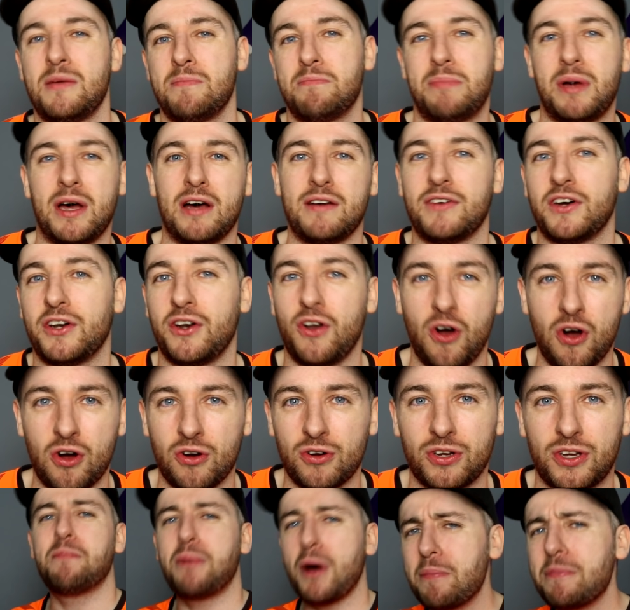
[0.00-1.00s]
bit of a
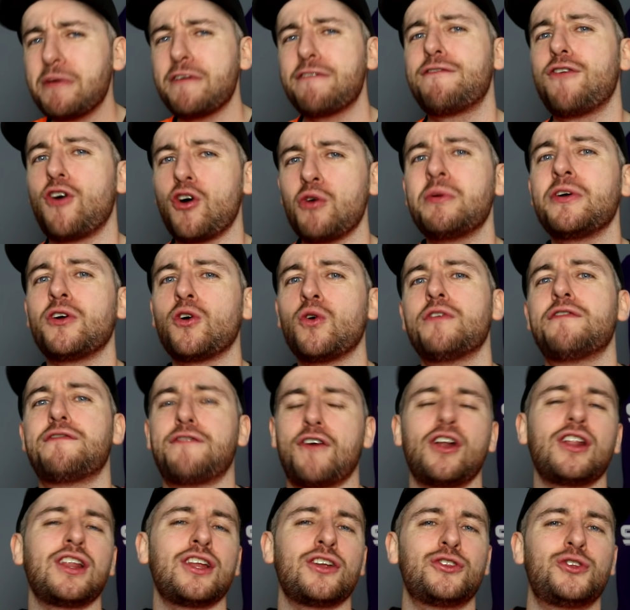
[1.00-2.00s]
knock. But before we go
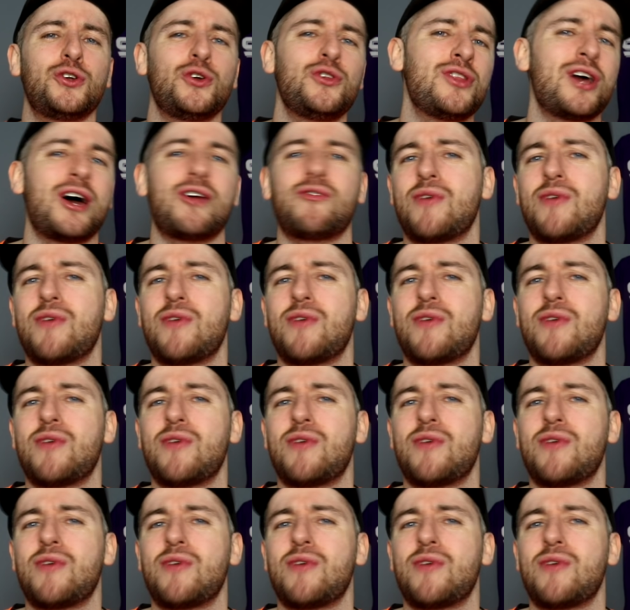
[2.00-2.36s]
further down that